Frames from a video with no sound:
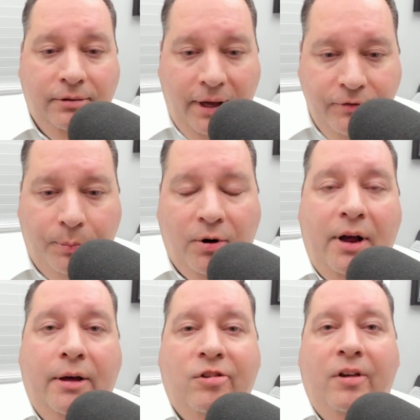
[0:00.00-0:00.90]
love your
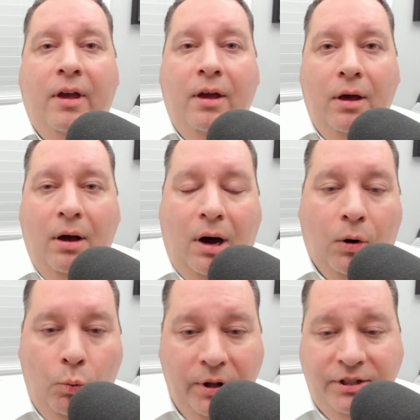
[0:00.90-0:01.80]
products,
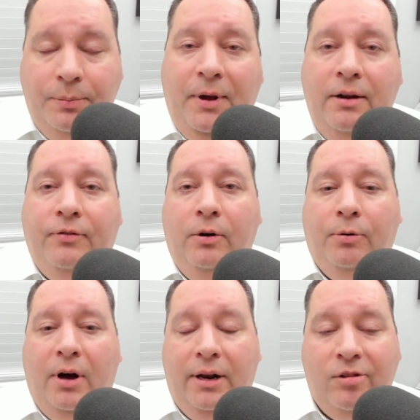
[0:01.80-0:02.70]
are willing to pay for your
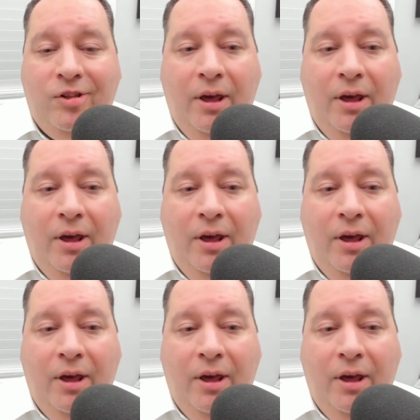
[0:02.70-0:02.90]
products,